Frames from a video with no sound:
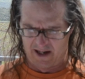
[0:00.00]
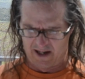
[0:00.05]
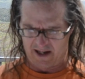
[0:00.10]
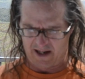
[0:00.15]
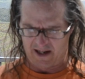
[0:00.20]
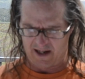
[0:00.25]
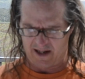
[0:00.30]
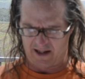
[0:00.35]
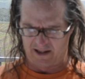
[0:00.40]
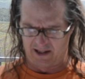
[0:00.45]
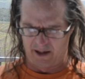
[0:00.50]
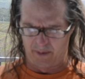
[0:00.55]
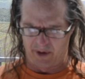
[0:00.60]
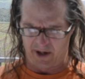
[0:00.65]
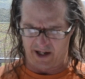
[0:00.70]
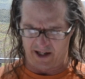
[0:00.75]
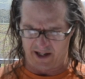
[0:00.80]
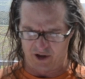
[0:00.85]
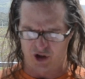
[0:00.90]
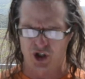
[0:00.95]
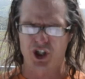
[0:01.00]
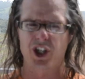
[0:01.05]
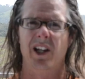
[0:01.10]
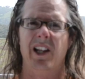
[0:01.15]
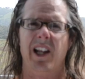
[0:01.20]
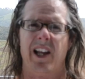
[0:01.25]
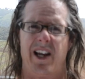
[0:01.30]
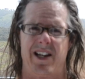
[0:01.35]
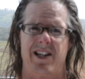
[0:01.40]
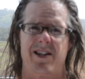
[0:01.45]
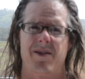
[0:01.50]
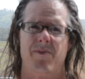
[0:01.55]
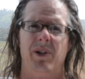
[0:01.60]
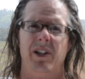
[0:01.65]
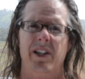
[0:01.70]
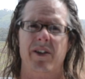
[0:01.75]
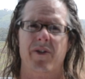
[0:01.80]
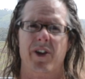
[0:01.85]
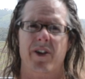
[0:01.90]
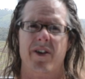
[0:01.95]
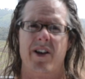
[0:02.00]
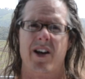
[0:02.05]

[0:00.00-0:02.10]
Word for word: liberated Chile, believe it or